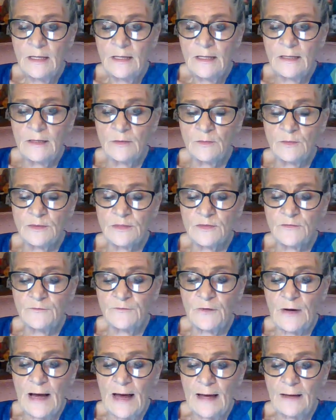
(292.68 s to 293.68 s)
It was a
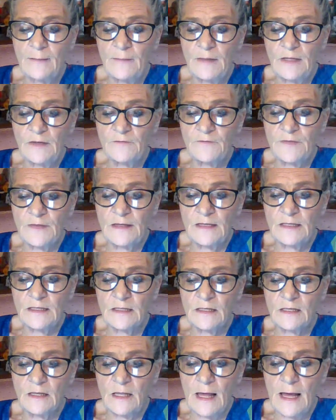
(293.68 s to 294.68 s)
fragment of
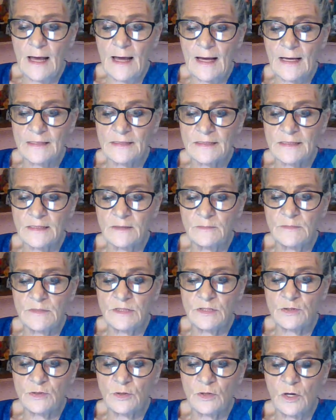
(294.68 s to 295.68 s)
thin glass that
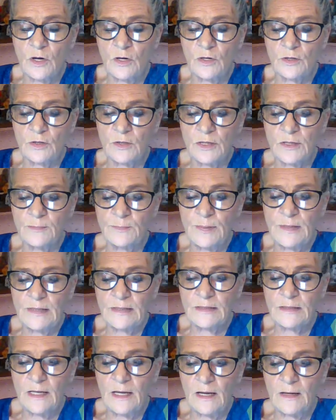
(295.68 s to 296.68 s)
Mr. Carter had
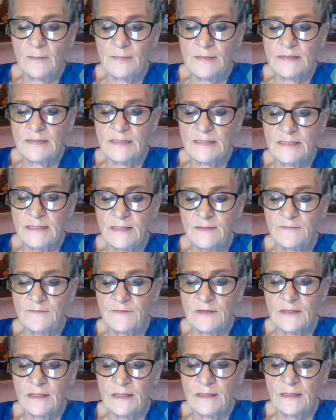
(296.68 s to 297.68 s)
picked up. He sniffed
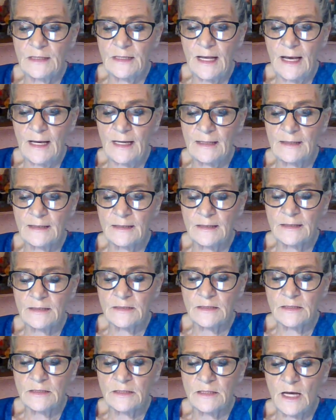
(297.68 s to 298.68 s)
it and handed it
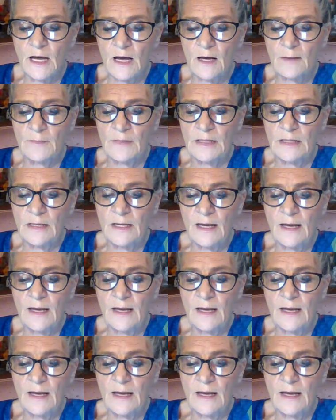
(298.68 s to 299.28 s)
to Tommy.